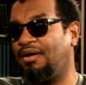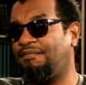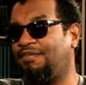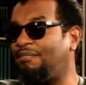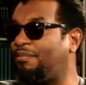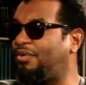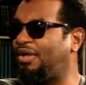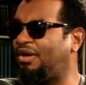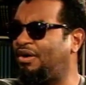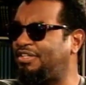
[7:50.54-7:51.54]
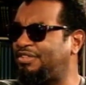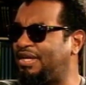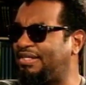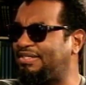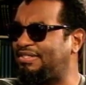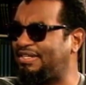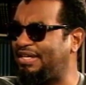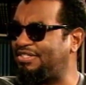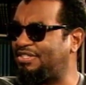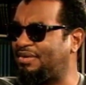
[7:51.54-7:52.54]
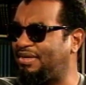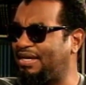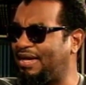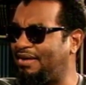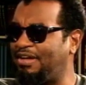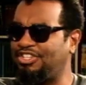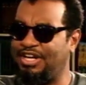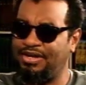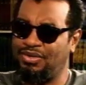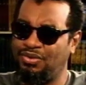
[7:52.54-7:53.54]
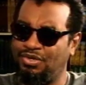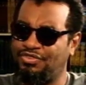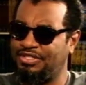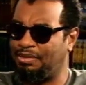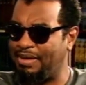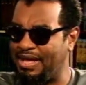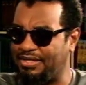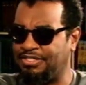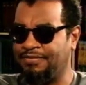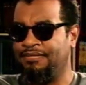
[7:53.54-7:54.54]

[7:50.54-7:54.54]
former poet laureate of the United States, is coming to Calabash. Sharon Olds, Russell Banks.